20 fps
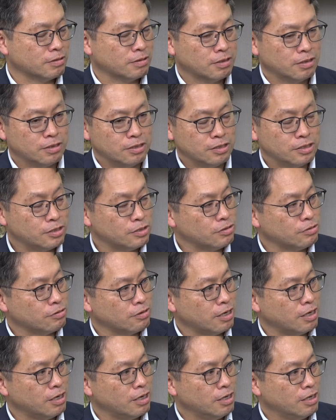sending
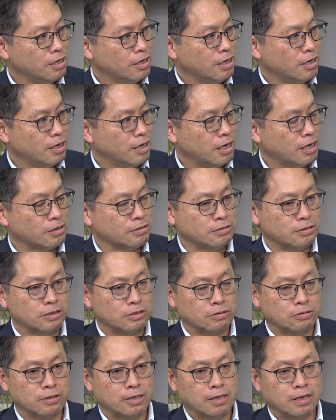a message that
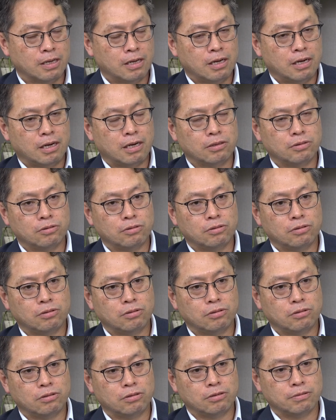would be
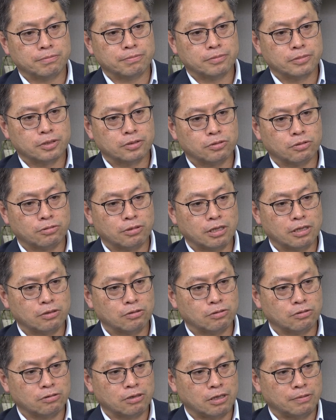misunderstood by
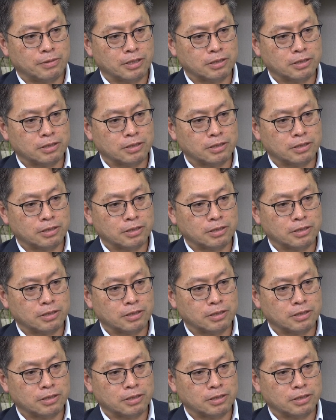China.